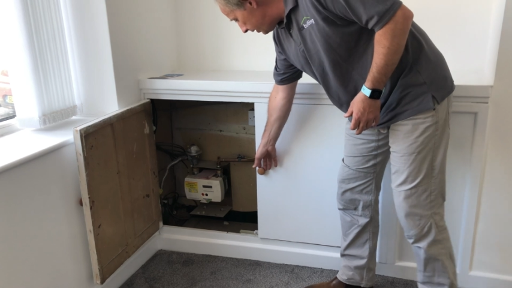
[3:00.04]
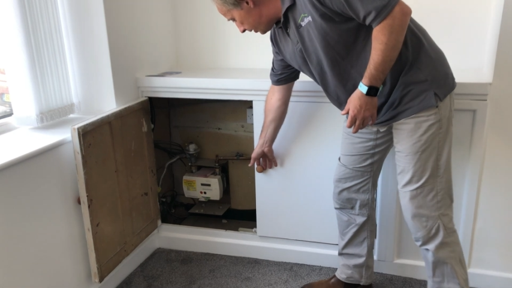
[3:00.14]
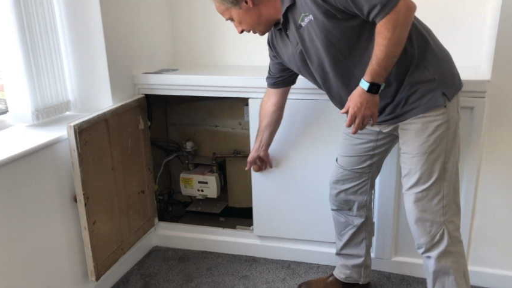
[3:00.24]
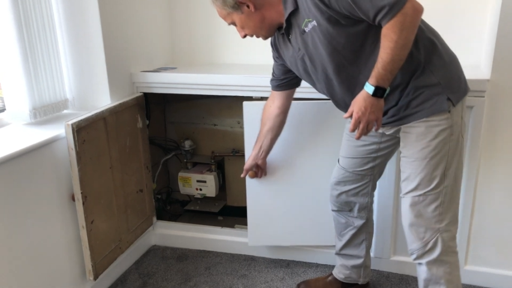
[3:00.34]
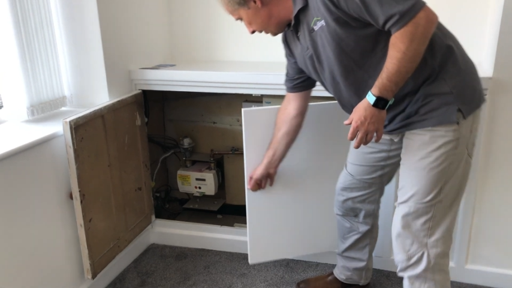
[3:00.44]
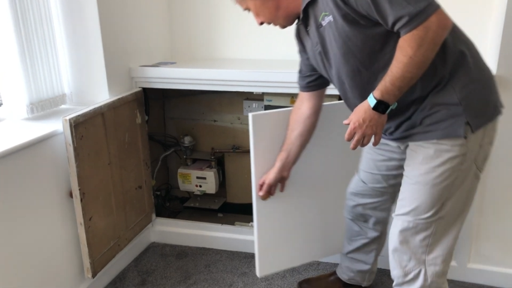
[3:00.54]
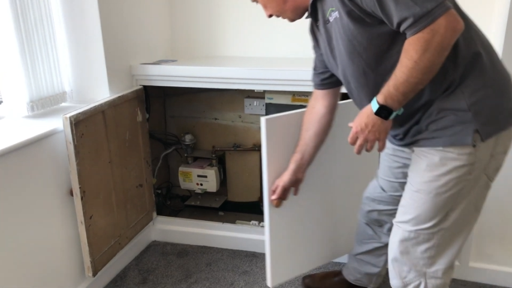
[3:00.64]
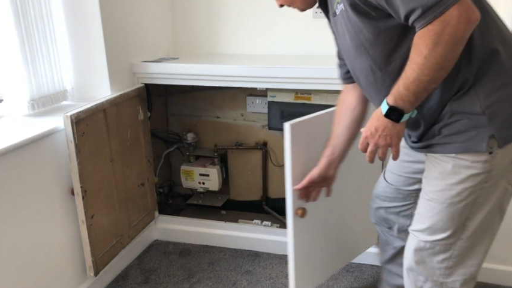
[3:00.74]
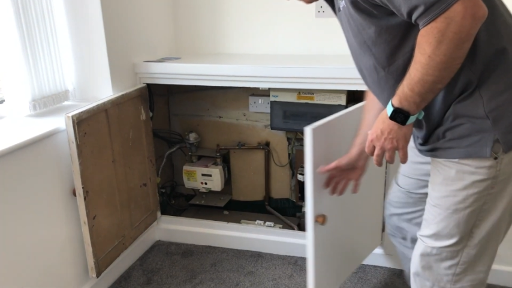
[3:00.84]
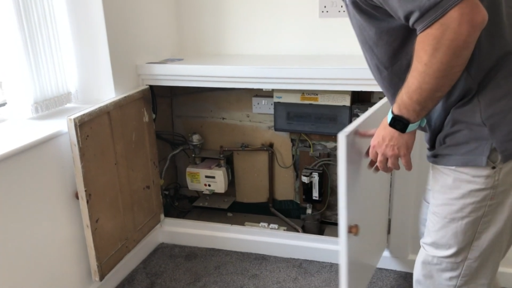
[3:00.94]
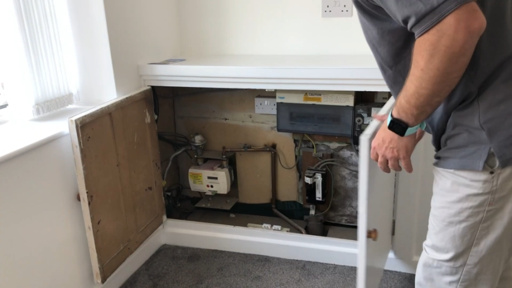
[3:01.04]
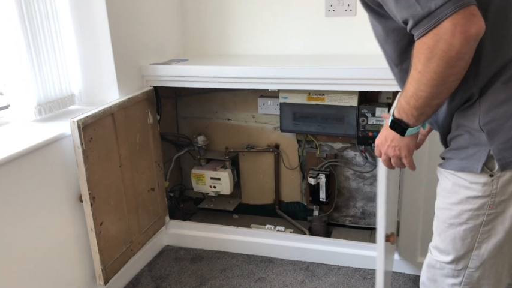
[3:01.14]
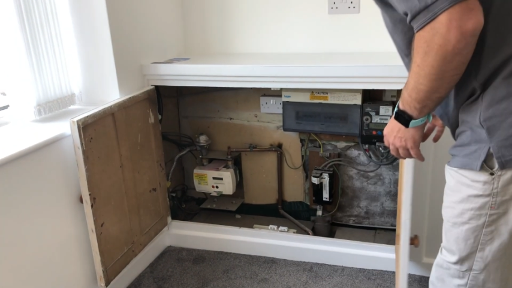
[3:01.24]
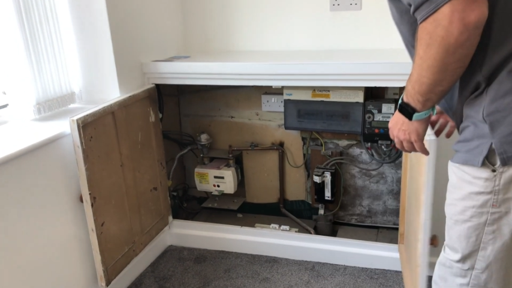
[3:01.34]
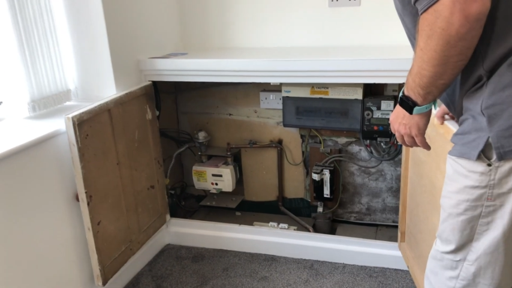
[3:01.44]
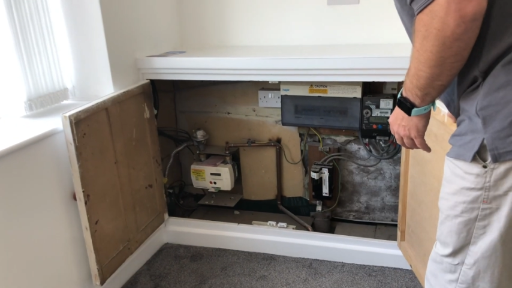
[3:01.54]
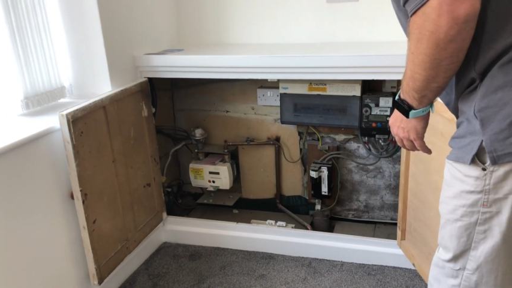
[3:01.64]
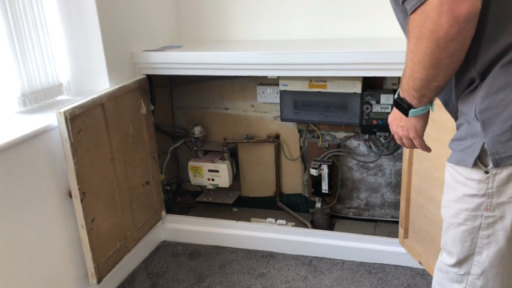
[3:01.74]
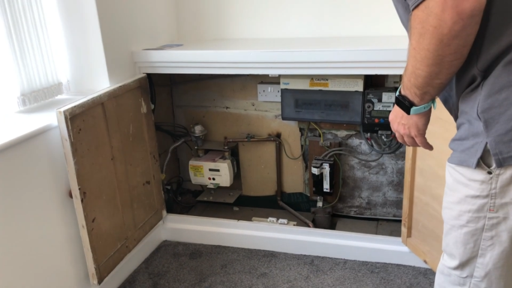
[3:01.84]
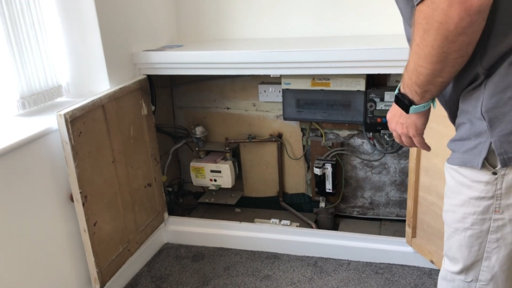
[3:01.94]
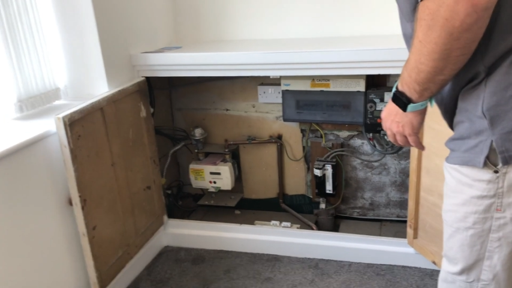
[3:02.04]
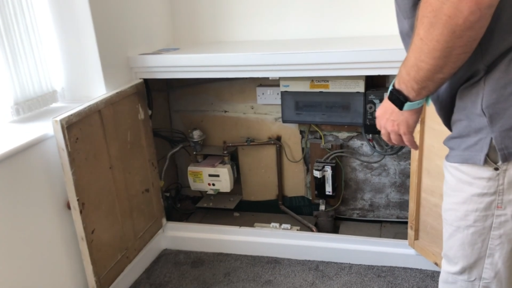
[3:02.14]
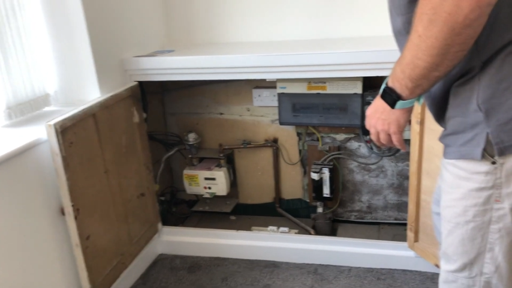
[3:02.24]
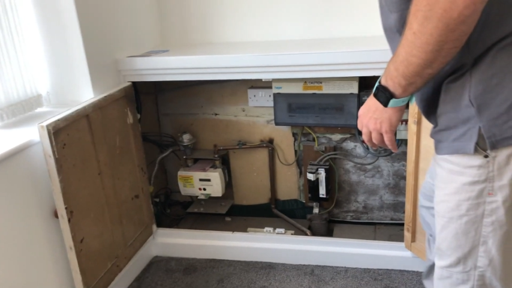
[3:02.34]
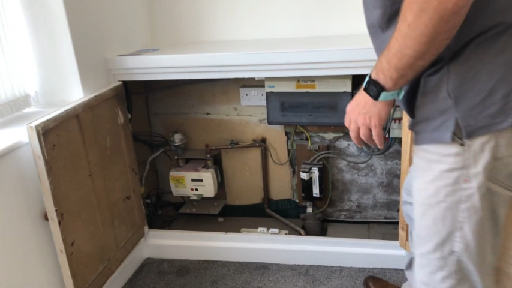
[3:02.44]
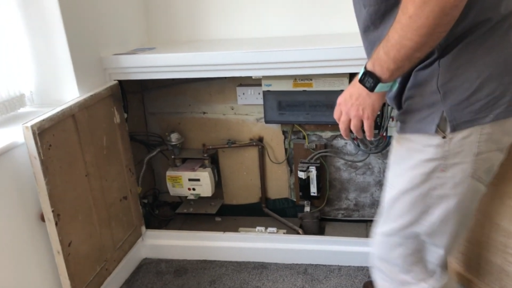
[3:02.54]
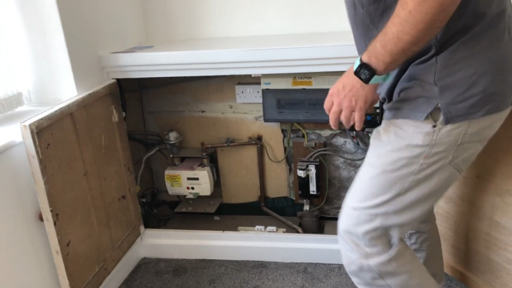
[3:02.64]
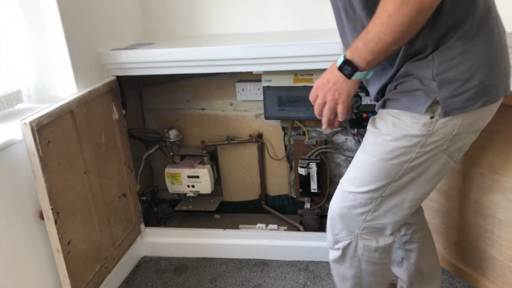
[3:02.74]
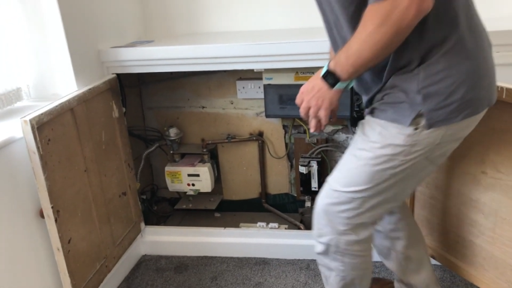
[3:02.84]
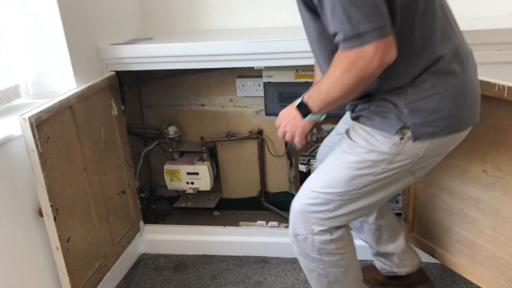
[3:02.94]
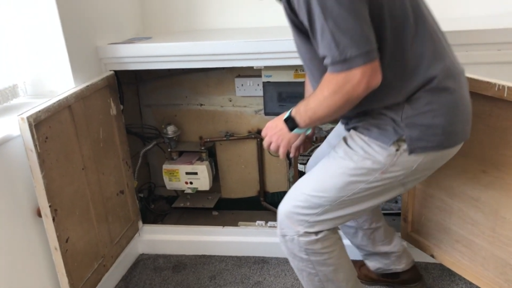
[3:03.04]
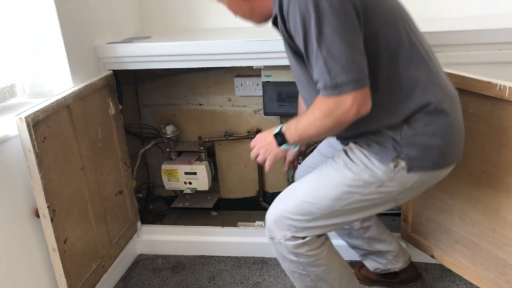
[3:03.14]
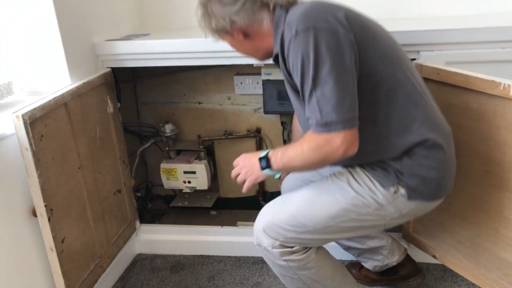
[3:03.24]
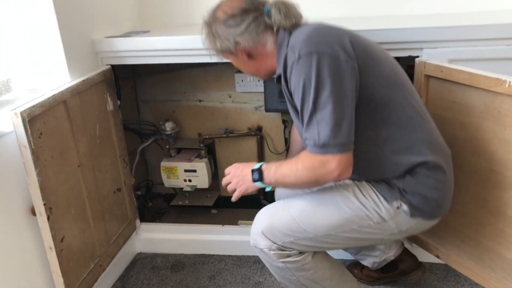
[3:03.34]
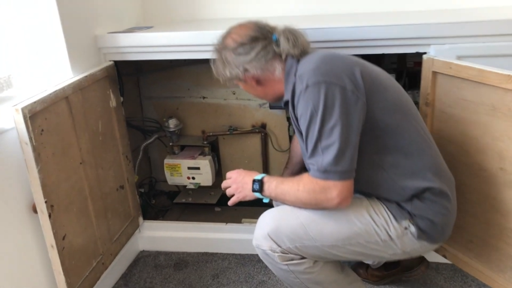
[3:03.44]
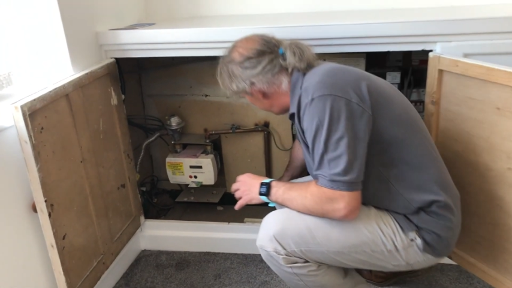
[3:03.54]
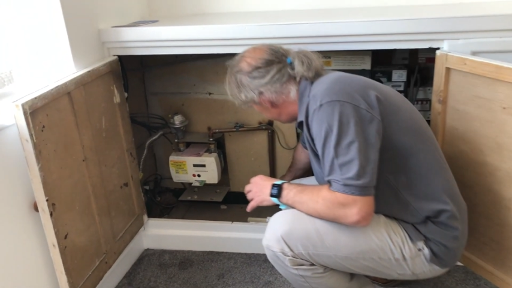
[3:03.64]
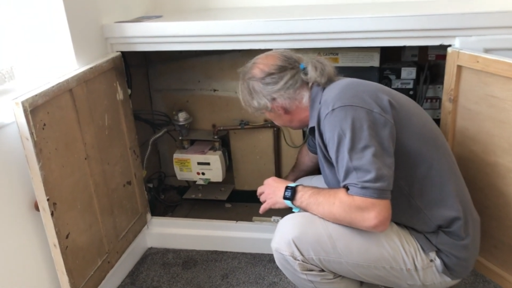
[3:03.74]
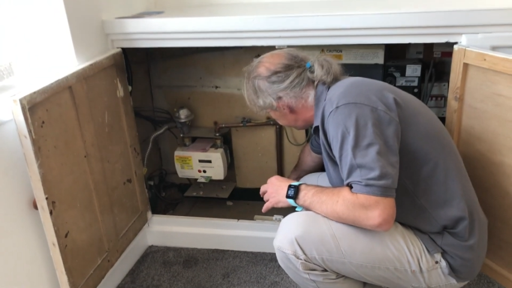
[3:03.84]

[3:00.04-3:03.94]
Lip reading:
[unreadable: no face in view]